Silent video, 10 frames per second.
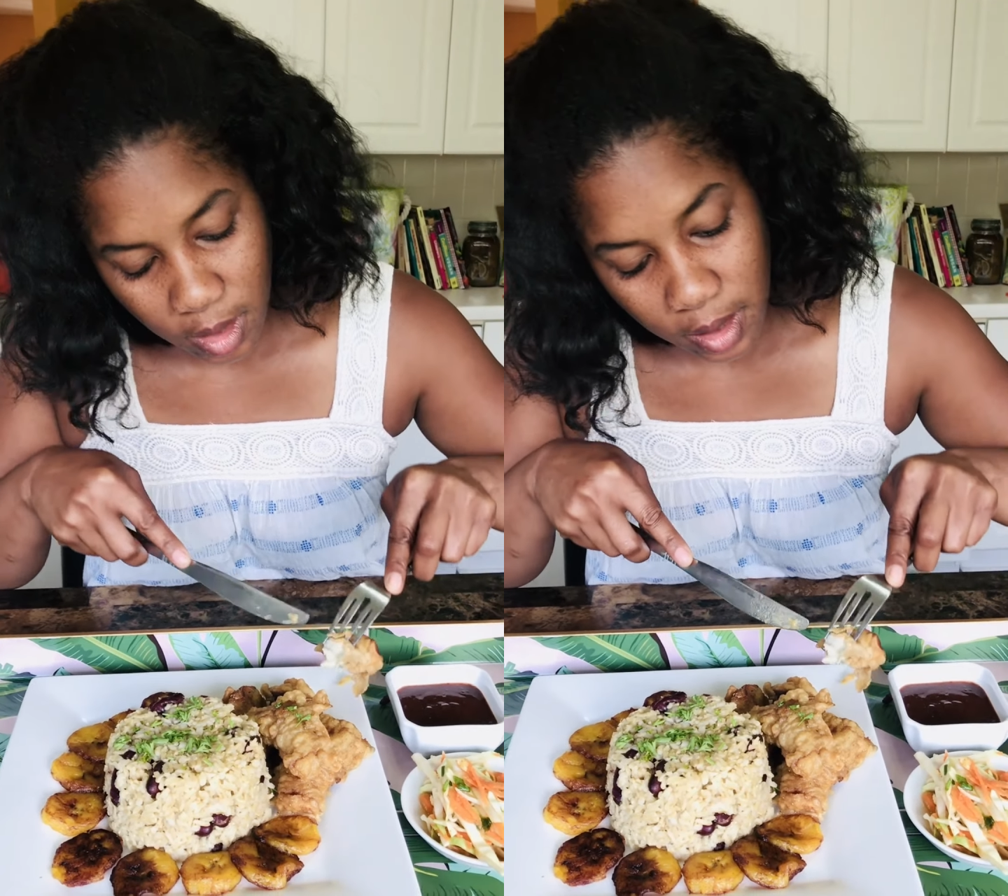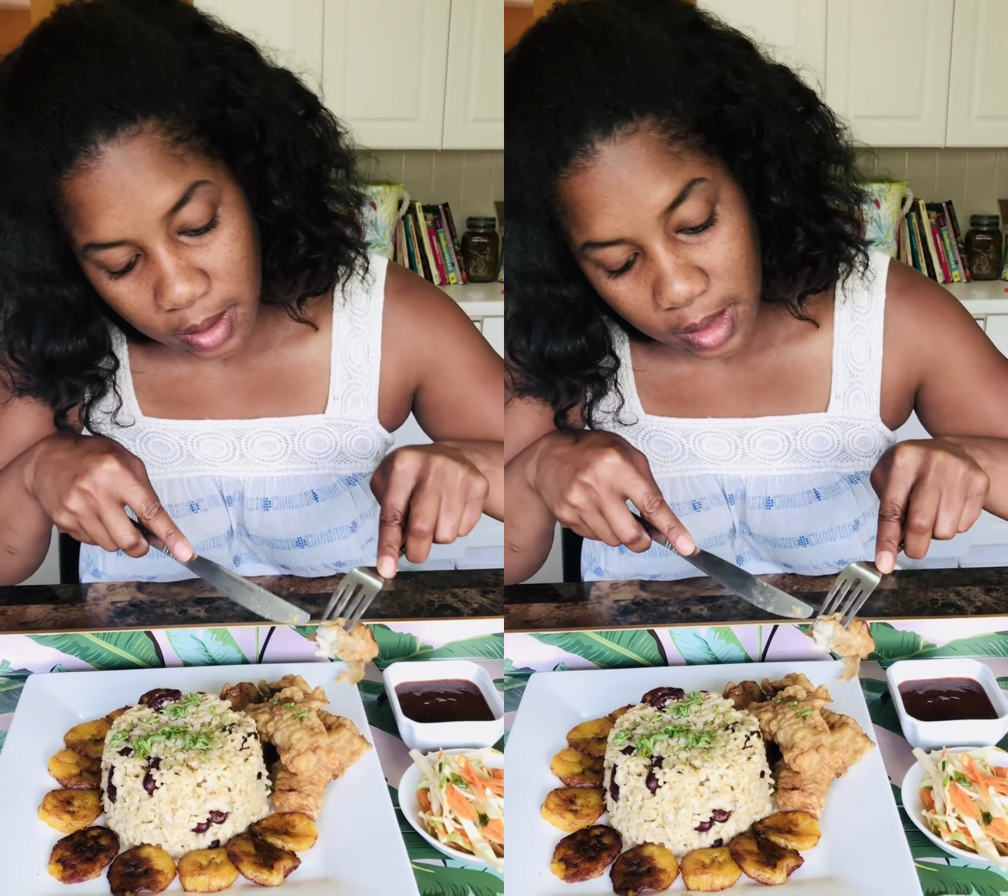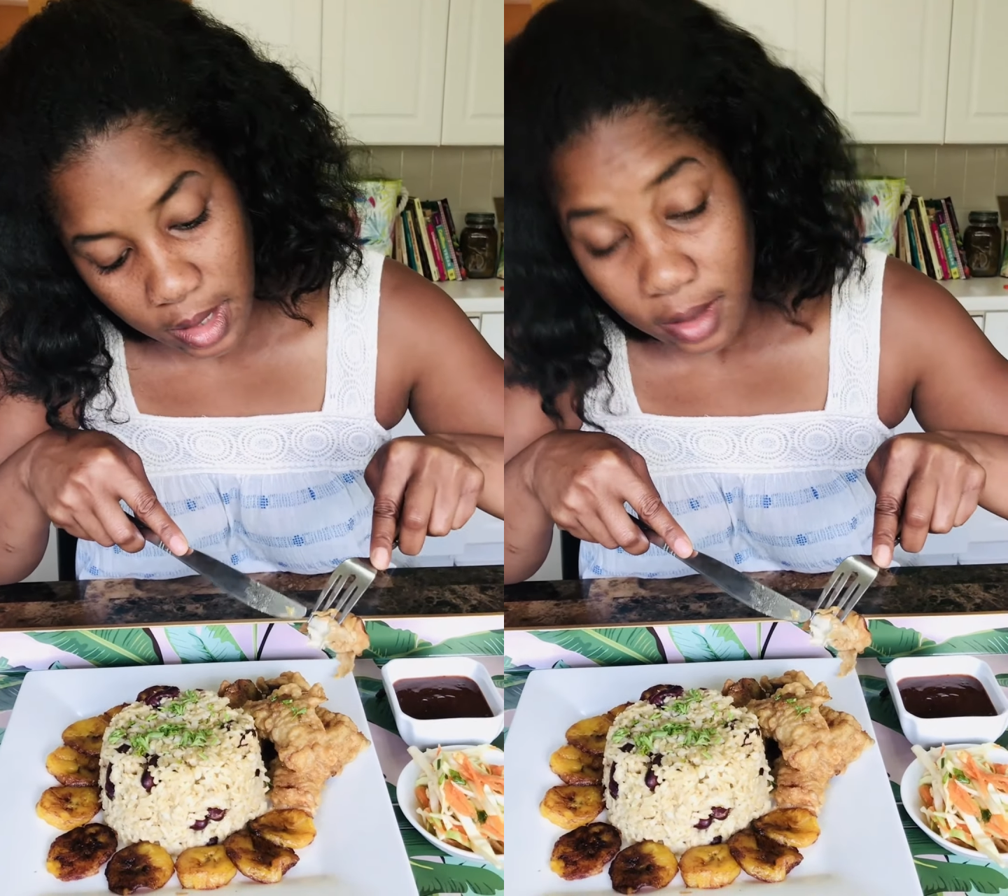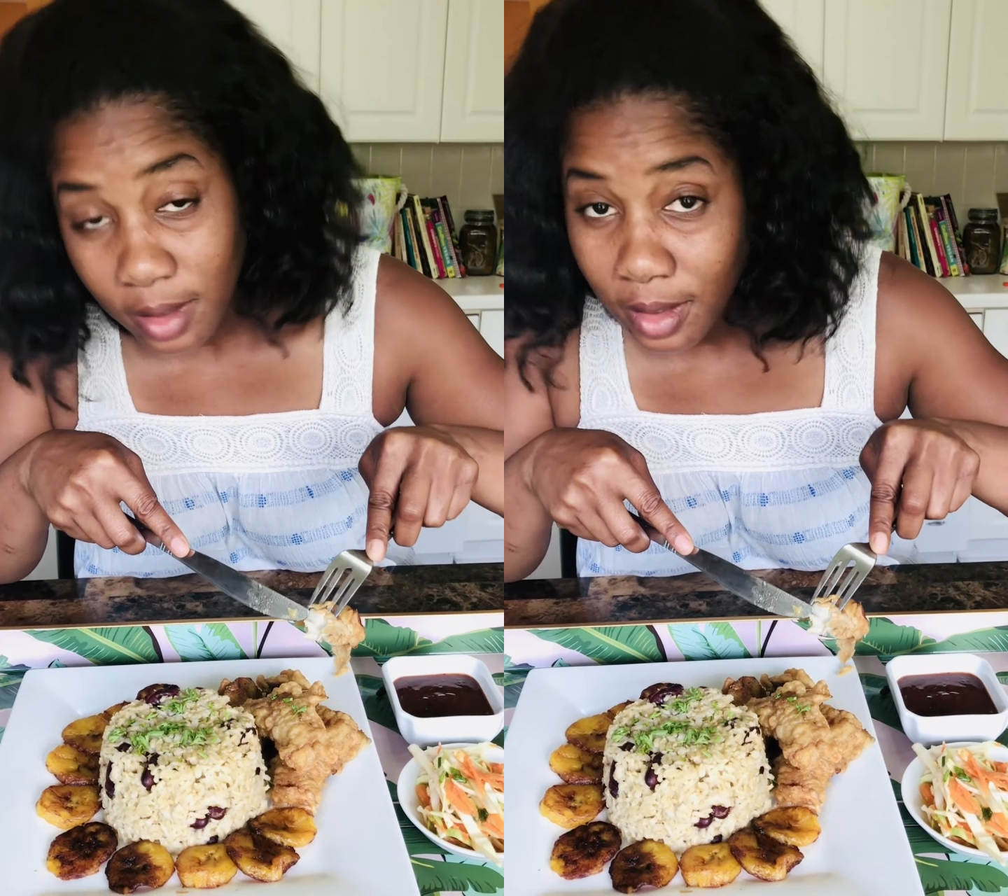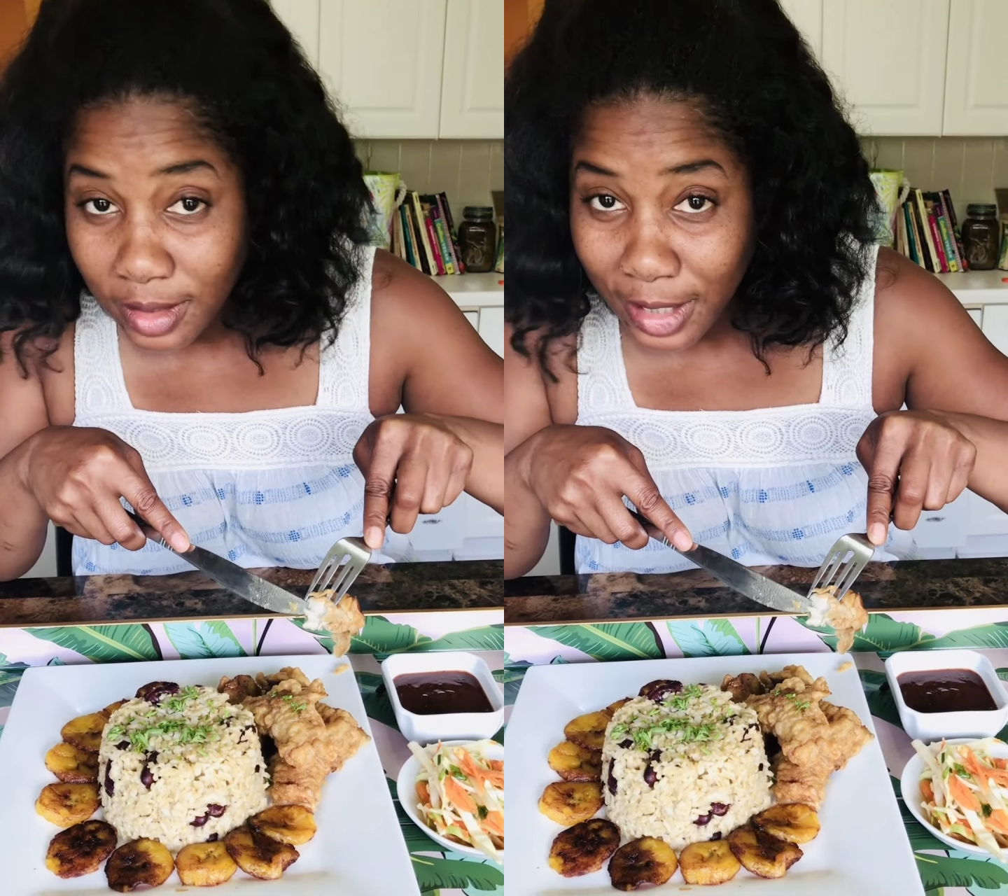Hey, kind
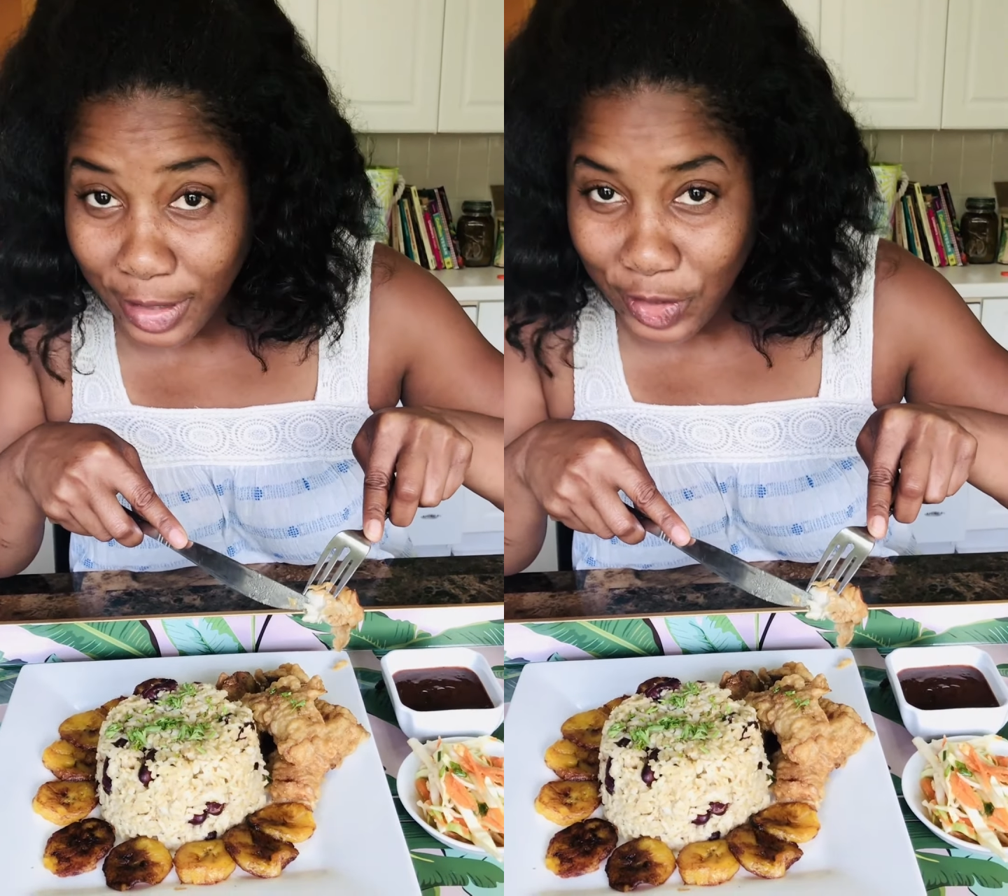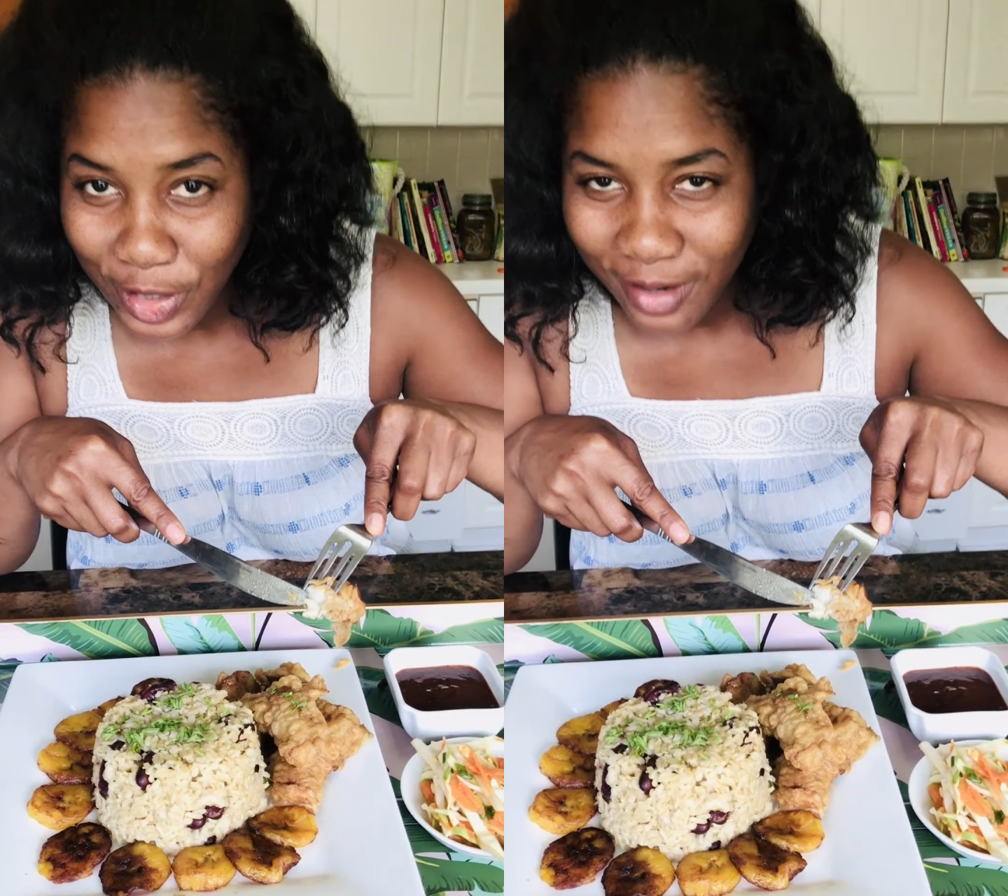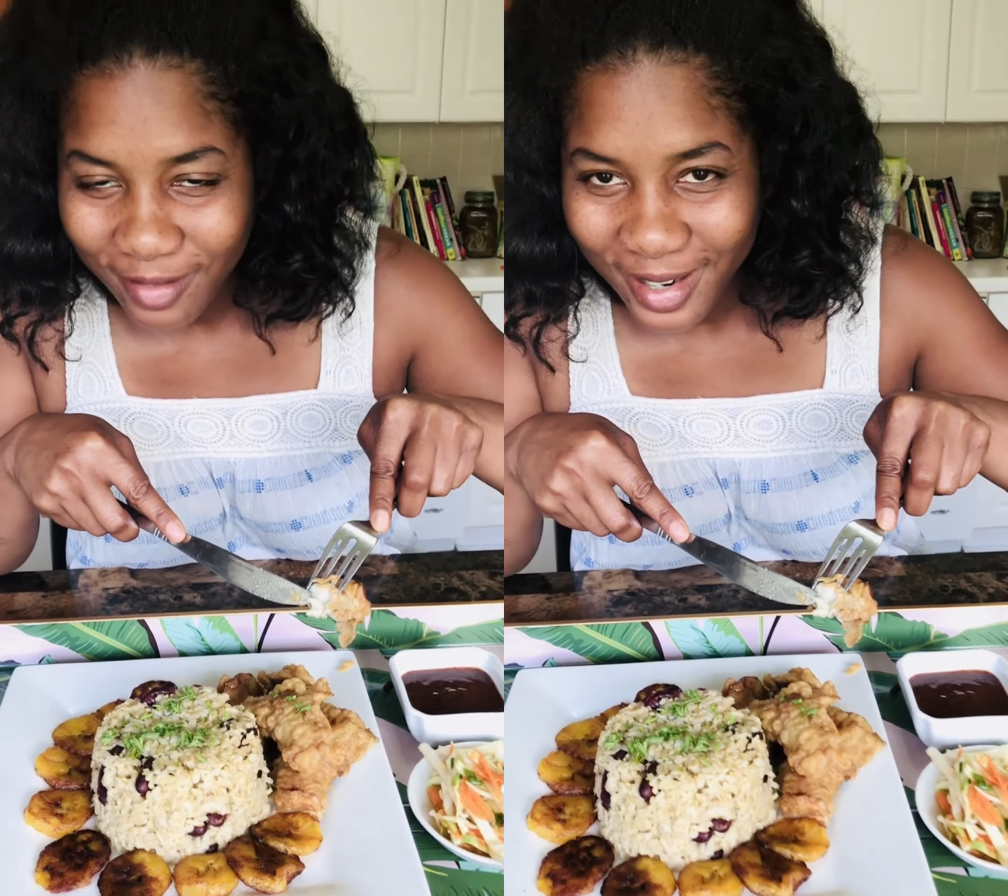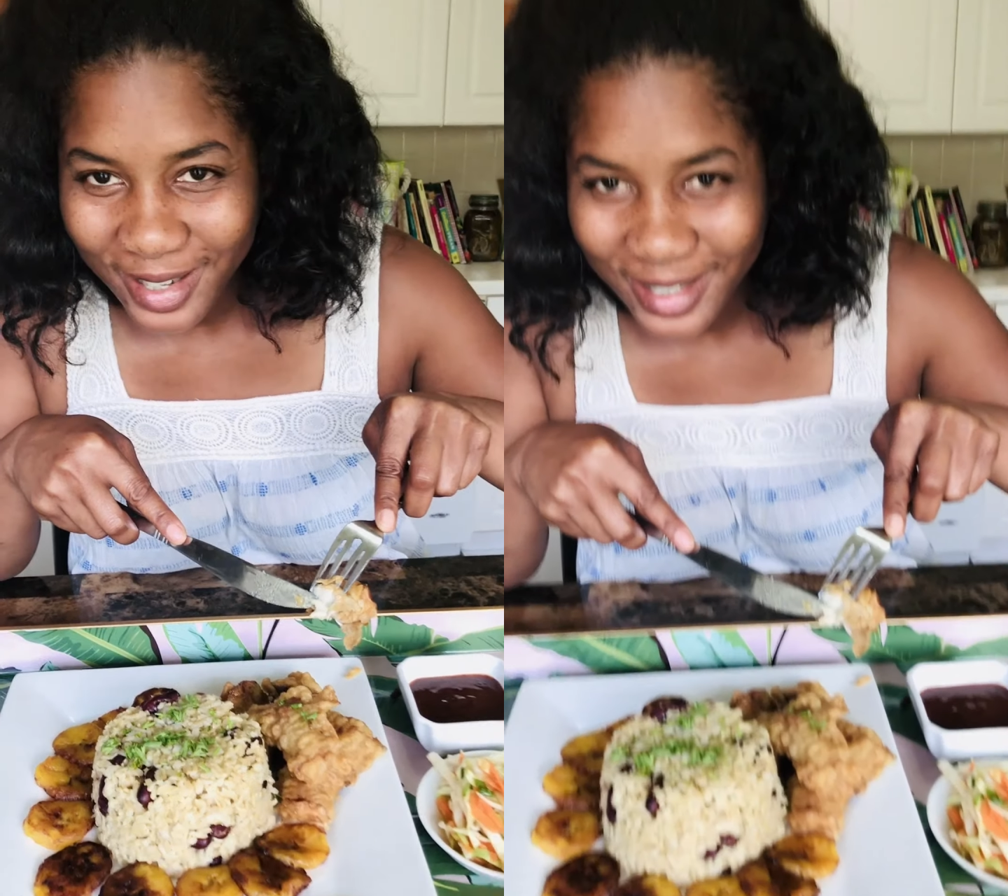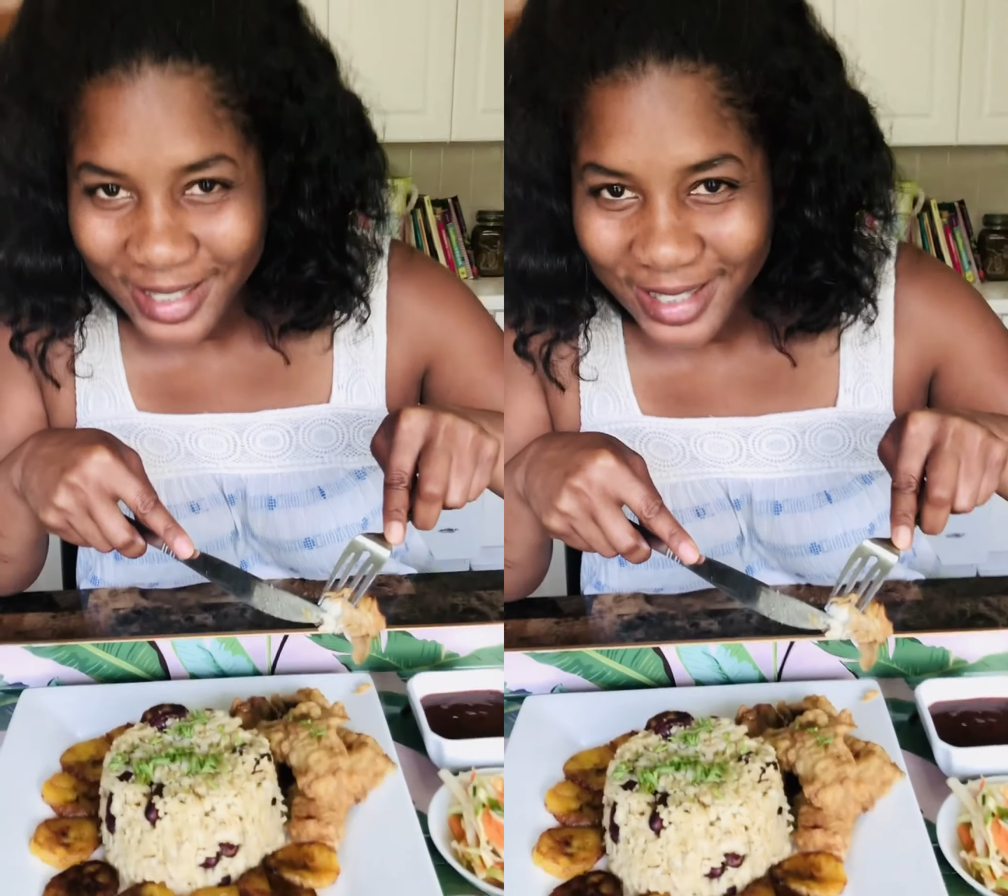of looks like chicken, right?